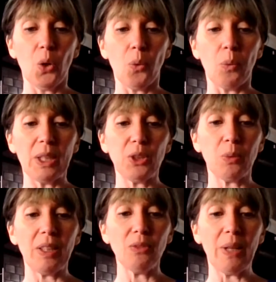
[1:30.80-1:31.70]
Which
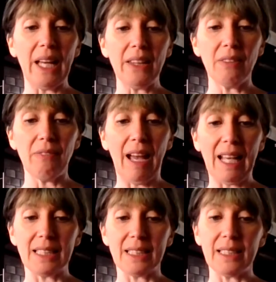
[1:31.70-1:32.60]
one ran the
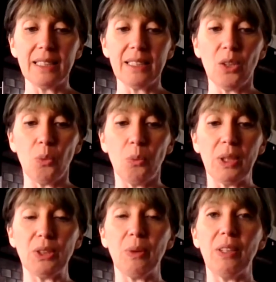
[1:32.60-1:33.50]
fastest?
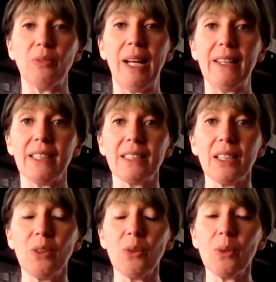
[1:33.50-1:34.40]
Which one ran the
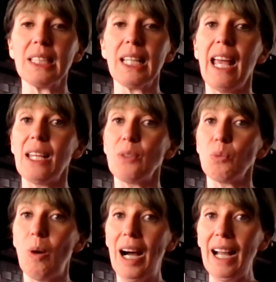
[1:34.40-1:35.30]
slowest? And
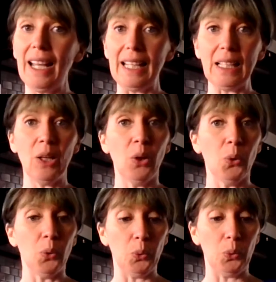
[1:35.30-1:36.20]
why?
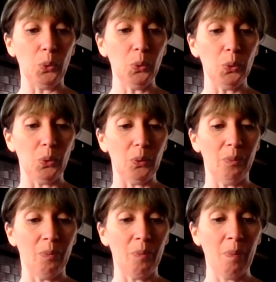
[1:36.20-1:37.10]
Ooh.
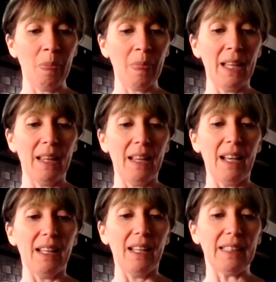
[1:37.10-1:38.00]

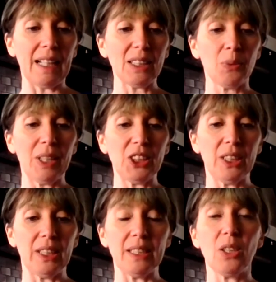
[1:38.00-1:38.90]
Next question
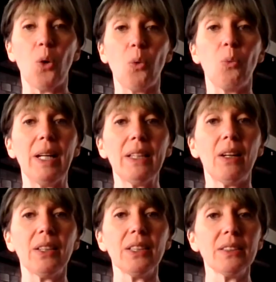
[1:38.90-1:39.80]
is, what
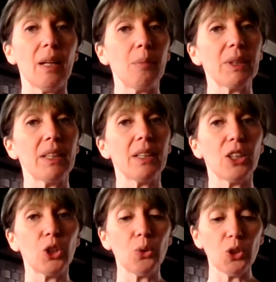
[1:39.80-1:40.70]
are some
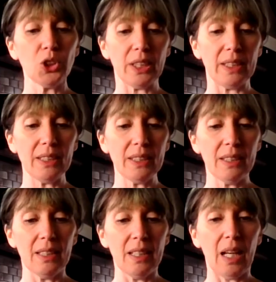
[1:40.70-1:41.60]
conclusions
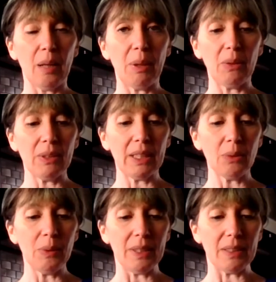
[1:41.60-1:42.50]
about
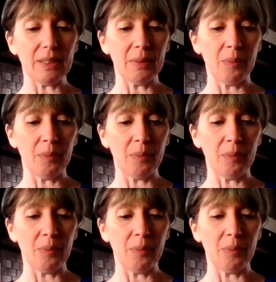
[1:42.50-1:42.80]
liquids?